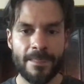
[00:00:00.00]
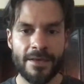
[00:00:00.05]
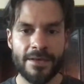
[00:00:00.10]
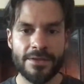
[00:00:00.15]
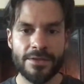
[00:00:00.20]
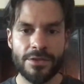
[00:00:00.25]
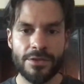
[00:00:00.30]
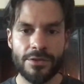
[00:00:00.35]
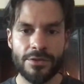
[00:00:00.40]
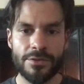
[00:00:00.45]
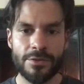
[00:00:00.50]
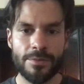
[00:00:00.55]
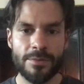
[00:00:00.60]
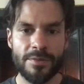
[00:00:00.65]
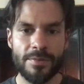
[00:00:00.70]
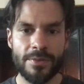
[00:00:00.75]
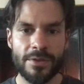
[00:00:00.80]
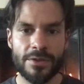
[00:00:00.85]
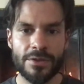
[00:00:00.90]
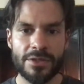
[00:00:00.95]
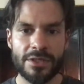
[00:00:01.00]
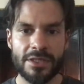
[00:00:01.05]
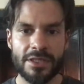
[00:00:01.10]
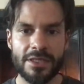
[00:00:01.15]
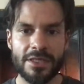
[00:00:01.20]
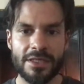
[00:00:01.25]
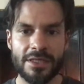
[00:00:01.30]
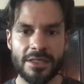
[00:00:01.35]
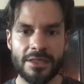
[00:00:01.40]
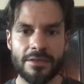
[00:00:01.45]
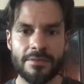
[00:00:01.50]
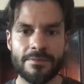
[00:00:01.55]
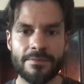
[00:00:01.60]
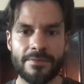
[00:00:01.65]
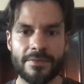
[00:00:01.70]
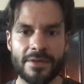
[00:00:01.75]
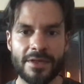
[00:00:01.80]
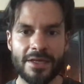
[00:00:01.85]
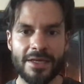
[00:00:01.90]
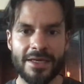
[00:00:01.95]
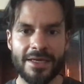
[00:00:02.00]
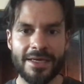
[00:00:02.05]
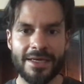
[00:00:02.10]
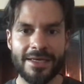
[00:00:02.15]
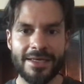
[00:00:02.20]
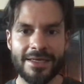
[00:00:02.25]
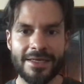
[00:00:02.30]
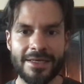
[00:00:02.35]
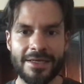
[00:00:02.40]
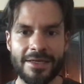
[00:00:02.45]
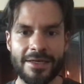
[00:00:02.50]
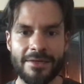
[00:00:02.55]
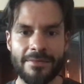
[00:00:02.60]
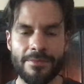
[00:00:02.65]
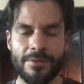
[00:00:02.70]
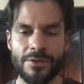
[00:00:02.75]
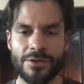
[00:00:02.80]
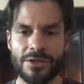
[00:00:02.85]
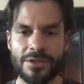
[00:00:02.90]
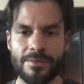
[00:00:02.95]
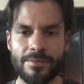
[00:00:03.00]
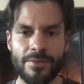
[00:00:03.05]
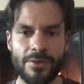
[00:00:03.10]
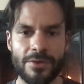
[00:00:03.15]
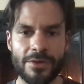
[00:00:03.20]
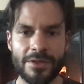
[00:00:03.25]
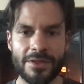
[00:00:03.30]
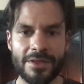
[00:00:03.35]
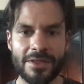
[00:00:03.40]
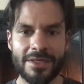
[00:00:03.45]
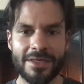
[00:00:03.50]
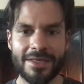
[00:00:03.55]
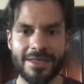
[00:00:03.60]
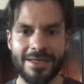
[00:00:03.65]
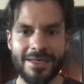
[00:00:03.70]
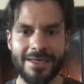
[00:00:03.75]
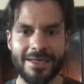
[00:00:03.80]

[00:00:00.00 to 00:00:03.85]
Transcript: So those will be posted in. And most importantly,